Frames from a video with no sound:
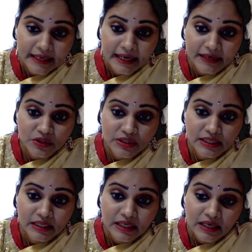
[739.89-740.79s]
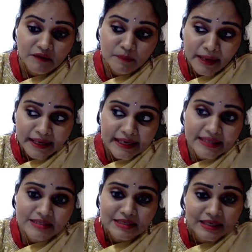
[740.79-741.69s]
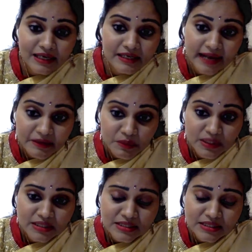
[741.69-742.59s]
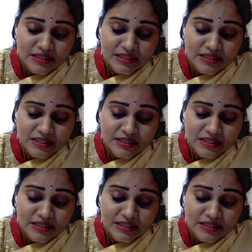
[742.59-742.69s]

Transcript: country by external drivers.